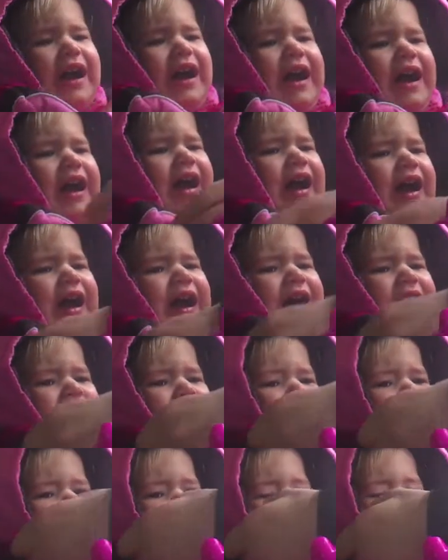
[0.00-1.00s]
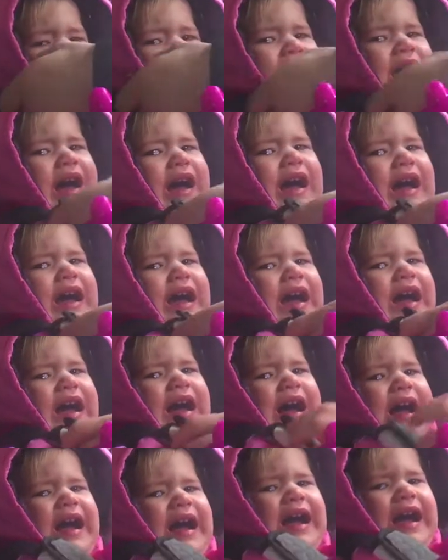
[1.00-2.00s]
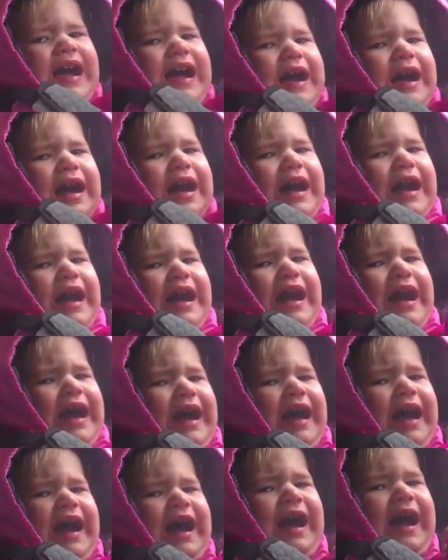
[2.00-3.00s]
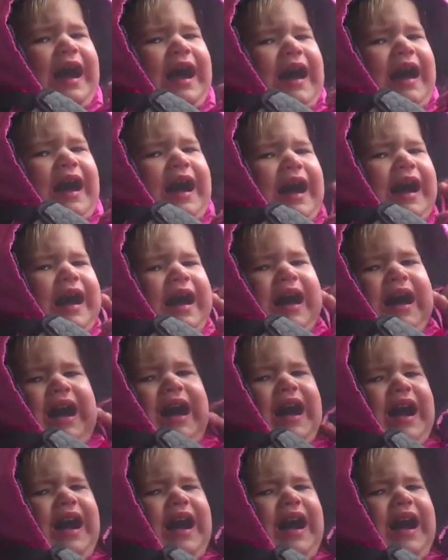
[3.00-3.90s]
back there? We'll come back and visit, okay? We'll come back and play.